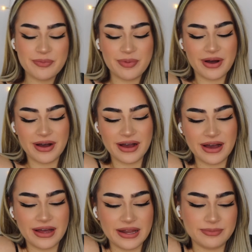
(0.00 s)

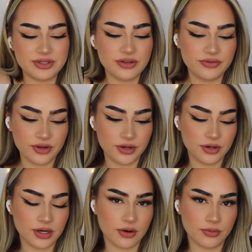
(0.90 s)
But I'm still
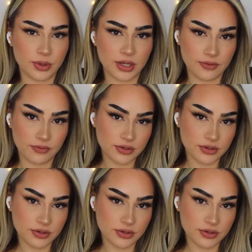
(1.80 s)
figuring out what kind of